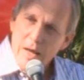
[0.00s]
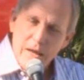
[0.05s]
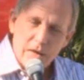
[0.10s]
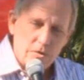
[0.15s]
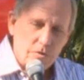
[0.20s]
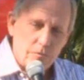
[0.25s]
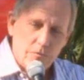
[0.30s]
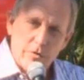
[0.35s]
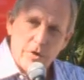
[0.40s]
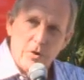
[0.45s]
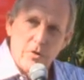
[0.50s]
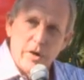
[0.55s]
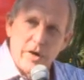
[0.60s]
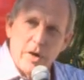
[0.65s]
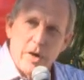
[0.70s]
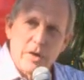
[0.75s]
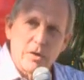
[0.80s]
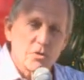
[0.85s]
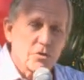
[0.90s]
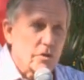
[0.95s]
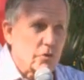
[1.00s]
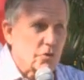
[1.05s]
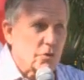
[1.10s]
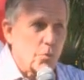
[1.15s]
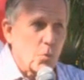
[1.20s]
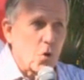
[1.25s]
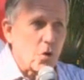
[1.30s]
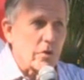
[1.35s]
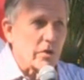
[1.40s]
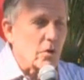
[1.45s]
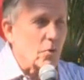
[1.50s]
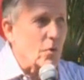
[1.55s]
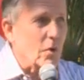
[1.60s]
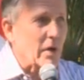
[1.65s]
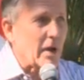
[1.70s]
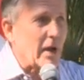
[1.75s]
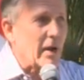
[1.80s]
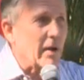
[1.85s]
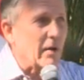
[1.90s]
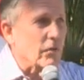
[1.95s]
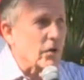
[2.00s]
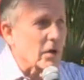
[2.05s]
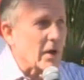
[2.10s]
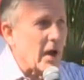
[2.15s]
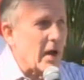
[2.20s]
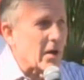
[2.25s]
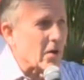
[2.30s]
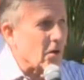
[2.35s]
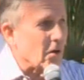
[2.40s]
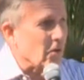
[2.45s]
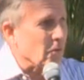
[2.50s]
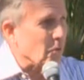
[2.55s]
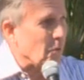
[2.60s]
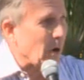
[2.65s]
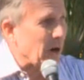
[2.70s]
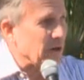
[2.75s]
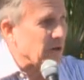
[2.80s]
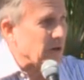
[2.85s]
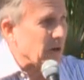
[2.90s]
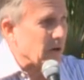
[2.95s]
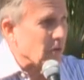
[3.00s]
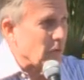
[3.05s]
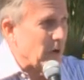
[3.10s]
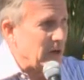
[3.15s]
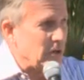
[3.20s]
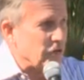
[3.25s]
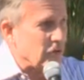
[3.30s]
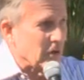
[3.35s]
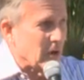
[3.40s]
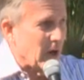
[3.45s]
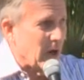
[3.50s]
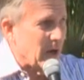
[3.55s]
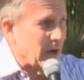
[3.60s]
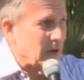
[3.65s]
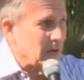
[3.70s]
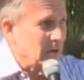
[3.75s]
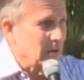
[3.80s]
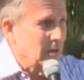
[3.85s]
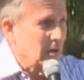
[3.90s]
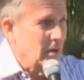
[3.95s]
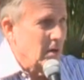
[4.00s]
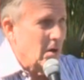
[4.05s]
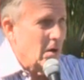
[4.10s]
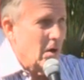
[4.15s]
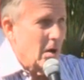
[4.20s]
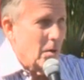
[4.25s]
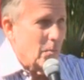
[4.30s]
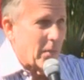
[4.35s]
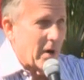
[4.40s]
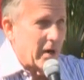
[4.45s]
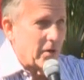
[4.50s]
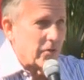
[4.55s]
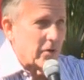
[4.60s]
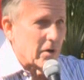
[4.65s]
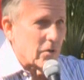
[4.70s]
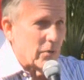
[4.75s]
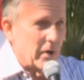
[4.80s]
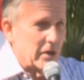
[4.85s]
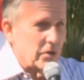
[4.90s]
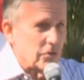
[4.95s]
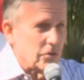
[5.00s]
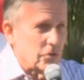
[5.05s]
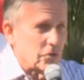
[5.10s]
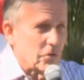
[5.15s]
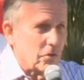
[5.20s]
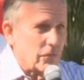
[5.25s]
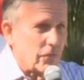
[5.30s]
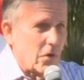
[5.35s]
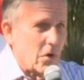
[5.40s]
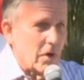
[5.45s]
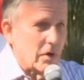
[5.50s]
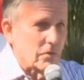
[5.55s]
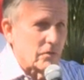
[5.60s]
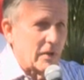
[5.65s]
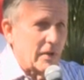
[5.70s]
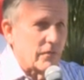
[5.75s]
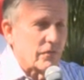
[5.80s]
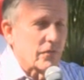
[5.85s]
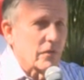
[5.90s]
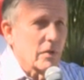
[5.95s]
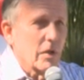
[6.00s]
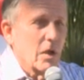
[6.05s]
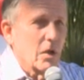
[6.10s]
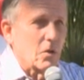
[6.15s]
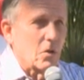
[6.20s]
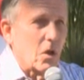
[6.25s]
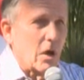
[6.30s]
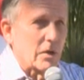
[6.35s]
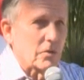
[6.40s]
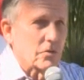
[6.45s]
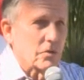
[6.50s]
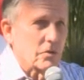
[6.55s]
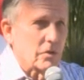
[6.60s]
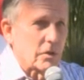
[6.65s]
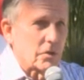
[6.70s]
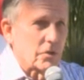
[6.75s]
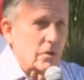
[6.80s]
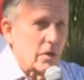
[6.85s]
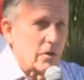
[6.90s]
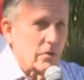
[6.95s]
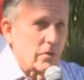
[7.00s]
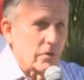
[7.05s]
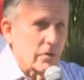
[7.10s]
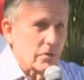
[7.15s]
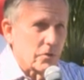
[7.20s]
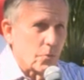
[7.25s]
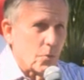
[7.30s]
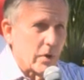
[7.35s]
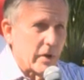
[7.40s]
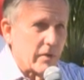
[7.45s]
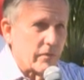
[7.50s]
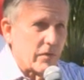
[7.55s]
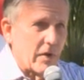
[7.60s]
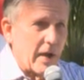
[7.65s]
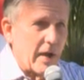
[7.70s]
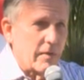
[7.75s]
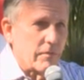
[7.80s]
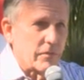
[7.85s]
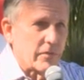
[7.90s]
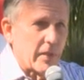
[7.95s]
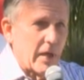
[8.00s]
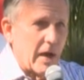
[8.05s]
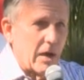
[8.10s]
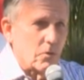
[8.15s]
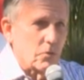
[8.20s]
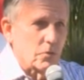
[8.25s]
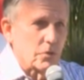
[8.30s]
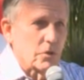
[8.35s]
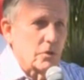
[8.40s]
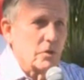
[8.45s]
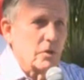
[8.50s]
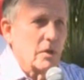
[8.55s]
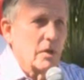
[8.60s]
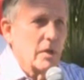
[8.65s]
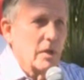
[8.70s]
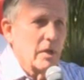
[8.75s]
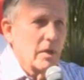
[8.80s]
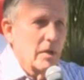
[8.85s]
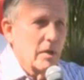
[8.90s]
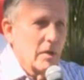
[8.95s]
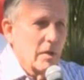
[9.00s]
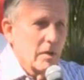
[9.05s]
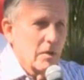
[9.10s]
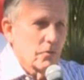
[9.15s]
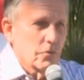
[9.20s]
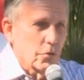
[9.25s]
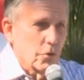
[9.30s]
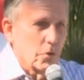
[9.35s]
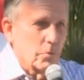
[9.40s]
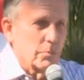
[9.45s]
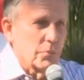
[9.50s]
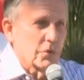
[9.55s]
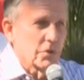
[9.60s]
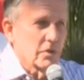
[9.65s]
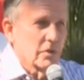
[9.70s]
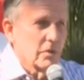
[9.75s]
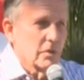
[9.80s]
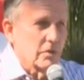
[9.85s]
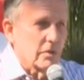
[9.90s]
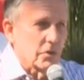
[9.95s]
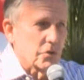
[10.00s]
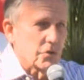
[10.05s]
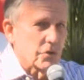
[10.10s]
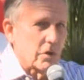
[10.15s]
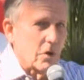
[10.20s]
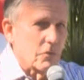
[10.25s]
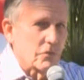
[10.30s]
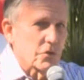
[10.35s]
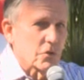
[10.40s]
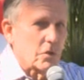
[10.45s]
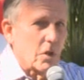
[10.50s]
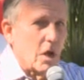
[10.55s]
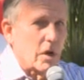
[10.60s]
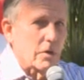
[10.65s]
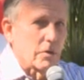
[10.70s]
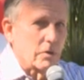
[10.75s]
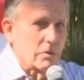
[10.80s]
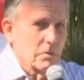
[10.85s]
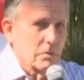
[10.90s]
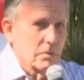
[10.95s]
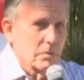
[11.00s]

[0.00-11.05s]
It's very nice. It's more than what I ever got or my generation got. My generation so far has lost 625,000 troops to self-slaughter.